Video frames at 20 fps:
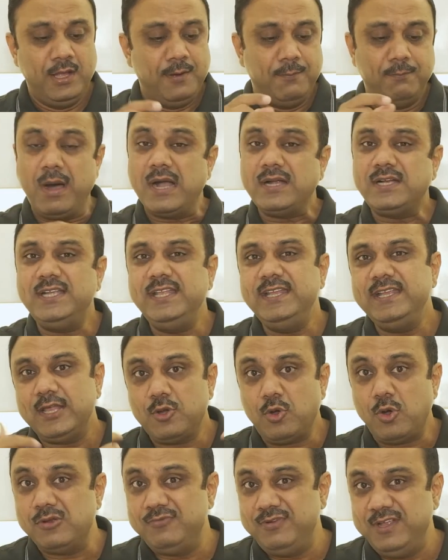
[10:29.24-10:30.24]
Marketing can
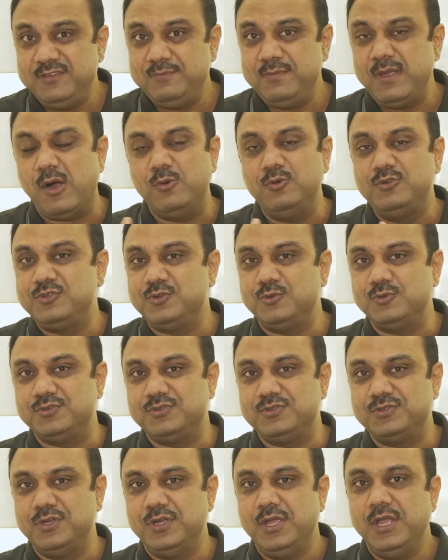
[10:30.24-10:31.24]
always be outsourced.
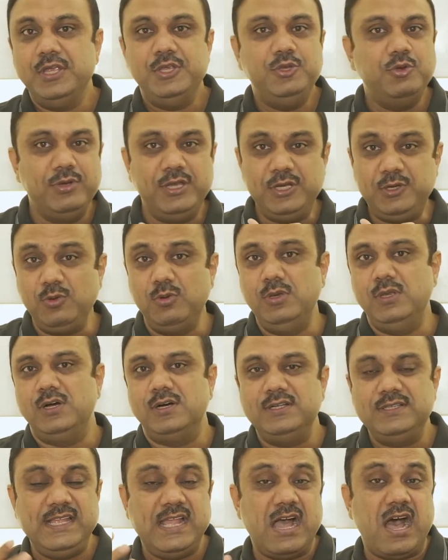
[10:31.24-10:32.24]
You need to
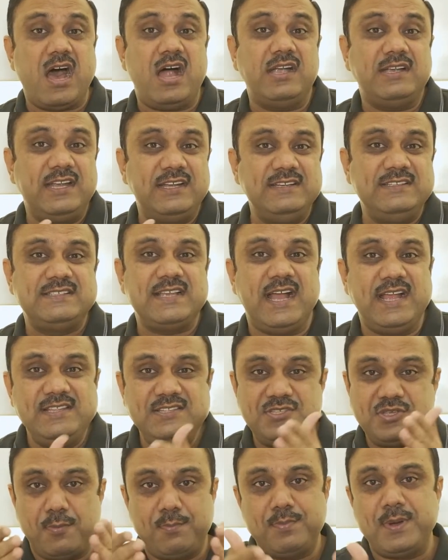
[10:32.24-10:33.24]
learn the art and
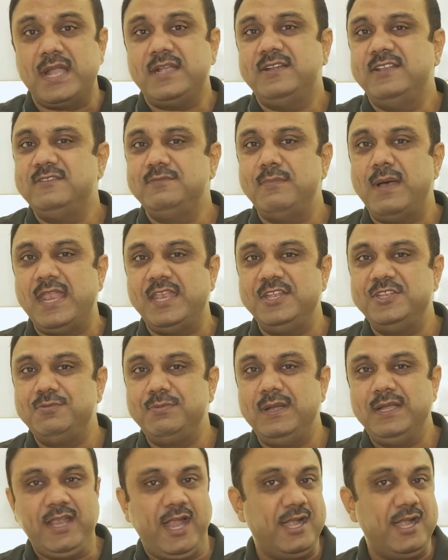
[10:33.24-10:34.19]
science of practice management